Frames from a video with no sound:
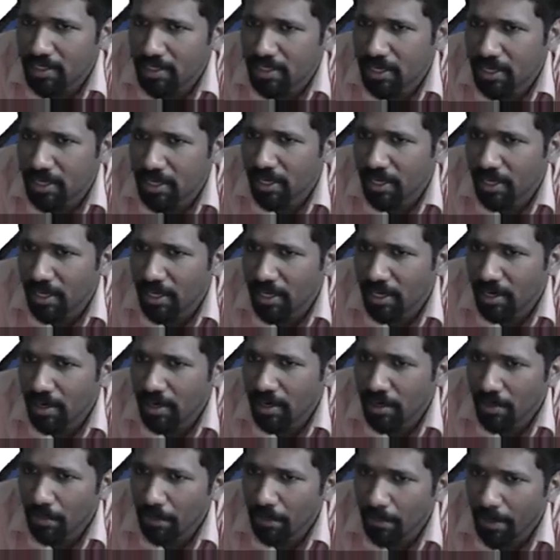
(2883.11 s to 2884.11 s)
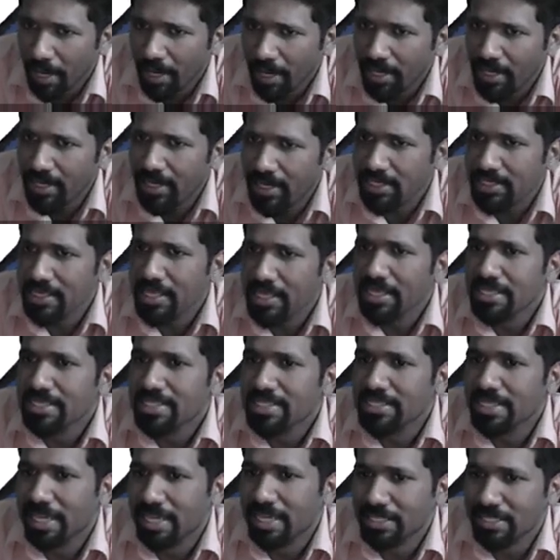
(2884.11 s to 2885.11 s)
100 minus
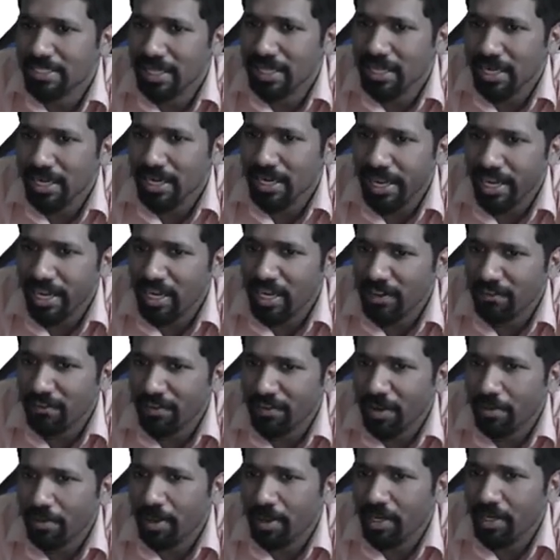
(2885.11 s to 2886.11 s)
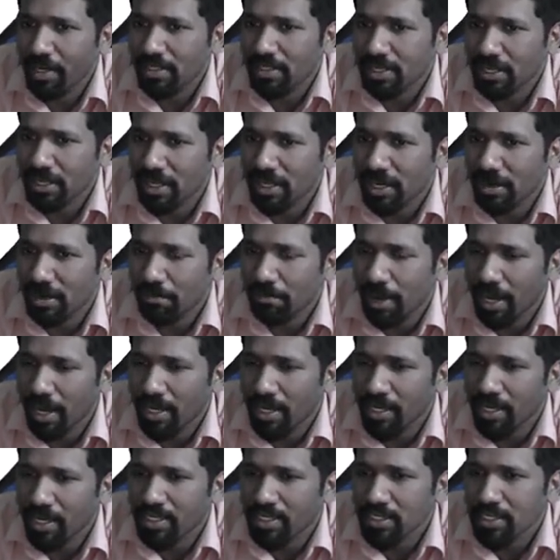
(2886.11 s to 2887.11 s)
6. 95 minus 100
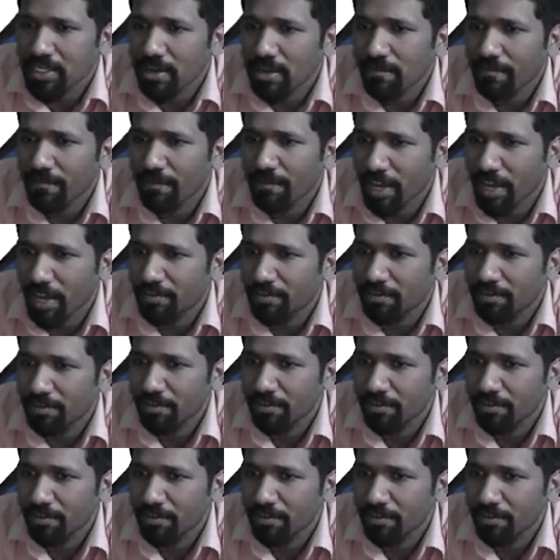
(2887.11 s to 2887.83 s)
minus 5.